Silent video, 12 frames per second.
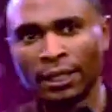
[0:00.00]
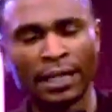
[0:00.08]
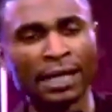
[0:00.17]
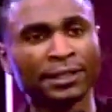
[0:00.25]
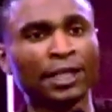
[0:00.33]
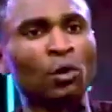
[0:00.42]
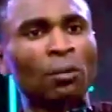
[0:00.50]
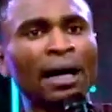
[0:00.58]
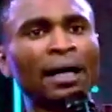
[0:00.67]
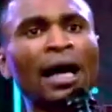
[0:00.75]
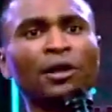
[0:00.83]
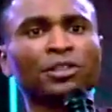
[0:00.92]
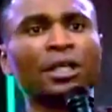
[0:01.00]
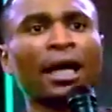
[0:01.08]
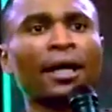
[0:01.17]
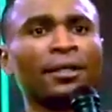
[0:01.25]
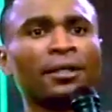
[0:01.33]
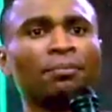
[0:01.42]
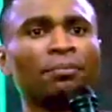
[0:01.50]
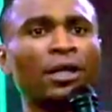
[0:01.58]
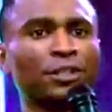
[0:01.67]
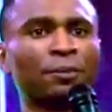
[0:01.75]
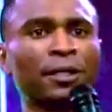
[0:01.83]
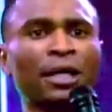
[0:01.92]
There's a woman outside.
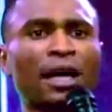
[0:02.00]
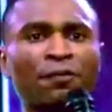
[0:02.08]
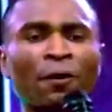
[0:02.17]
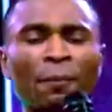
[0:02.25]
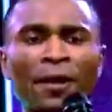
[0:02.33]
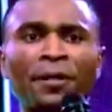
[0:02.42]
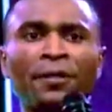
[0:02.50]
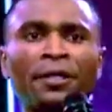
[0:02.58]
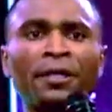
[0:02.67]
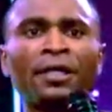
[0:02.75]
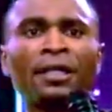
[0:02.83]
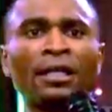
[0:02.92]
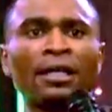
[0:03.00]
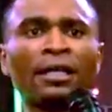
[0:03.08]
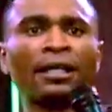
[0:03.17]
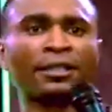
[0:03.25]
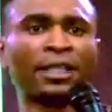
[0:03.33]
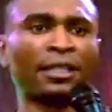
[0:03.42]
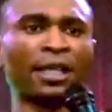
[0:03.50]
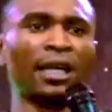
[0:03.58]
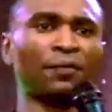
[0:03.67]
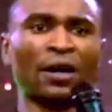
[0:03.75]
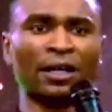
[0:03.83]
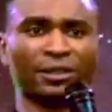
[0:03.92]
please bring her for me. There's a
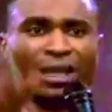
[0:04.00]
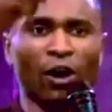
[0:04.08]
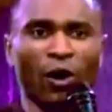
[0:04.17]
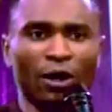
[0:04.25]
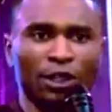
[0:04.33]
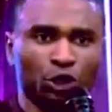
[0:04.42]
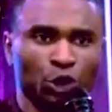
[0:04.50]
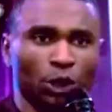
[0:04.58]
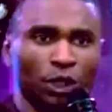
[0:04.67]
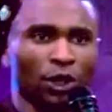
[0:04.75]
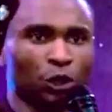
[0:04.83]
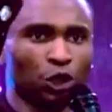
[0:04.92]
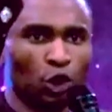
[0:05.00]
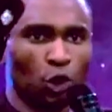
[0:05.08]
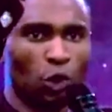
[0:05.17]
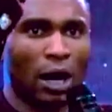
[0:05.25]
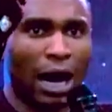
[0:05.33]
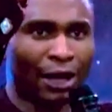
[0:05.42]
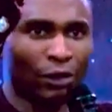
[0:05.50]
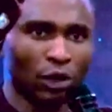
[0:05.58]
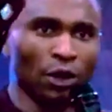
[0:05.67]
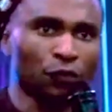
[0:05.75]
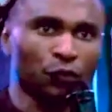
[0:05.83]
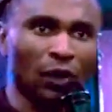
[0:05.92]
deliverance that God is doing on you and
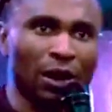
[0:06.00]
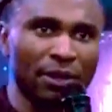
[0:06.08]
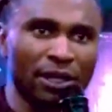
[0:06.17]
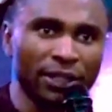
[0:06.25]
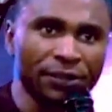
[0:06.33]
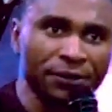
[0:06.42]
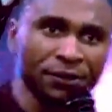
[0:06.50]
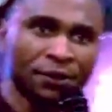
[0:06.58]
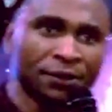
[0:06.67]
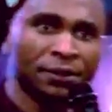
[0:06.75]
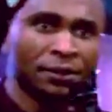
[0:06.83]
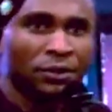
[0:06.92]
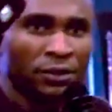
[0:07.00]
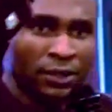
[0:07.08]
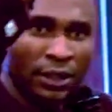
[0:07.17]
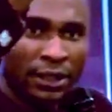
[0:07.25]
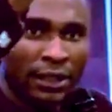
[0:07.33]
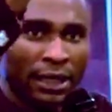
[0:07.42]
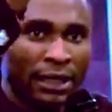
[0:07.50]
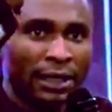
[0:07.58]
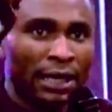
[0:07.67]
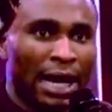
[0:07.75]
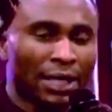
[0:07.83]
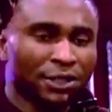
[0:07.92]
on your family.
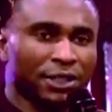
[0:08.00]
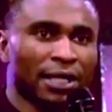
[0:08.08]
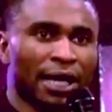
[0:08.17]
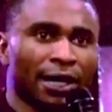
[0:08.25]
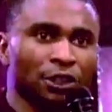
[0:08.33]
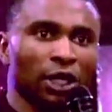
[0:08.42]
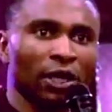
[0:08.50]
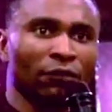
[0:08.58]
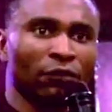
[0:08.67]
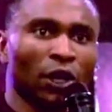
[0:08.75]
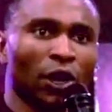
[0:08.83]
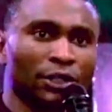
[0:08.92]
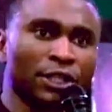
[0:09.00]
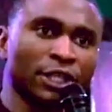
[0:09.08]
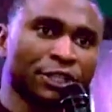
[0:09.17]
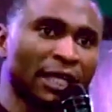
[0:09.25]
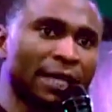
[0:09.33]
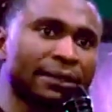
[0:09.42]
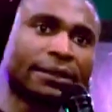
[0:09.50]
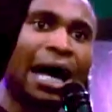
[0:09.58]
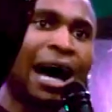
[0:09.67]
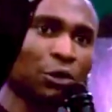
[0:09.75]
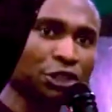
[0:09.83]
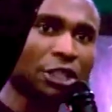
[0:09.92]
I see the angel of the Lord descend
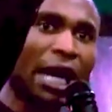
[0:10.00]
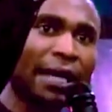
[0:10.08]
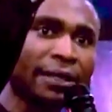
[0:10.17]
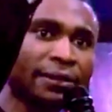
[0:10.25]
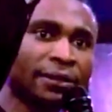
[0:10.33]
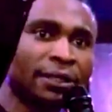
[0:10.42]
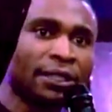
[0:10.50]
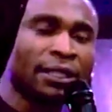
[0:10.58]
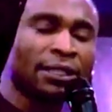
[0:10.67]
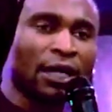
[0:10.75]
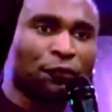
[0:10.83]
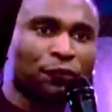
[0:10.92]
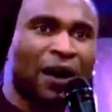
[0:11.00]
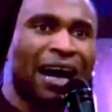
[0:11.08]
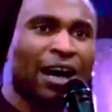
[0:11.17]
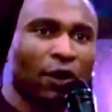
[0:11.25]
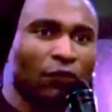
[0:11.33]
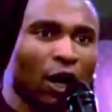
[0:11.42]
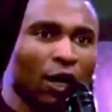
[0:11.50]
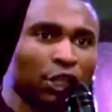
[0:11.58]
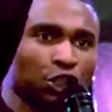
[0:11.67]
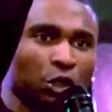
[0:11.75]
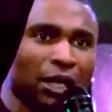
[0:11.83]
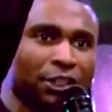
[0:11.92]
outside. The fire of God
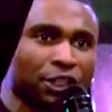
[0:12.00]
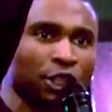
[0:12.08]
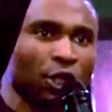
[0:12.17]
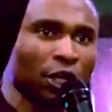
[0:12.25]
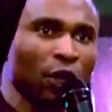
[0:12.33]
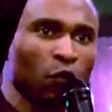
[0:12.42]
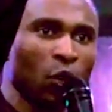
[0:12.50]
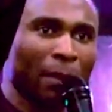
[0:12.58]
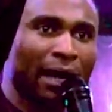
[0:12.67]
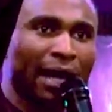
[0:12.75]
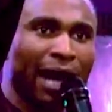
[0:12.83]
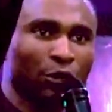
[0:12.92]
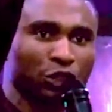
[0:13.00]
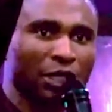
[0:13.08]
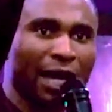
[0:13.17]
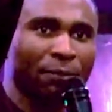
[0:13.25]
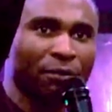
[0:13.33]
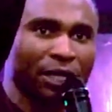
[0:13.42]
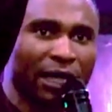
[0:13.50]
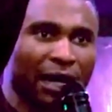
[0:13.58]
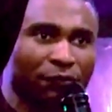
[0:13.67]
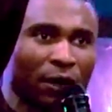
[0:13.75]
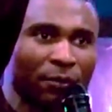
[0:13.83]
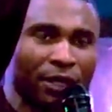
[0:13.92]
is resting on a woman outside. Bring
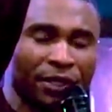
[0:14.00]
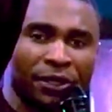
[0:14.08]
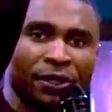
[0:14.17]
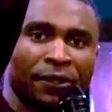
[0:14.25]
her for me.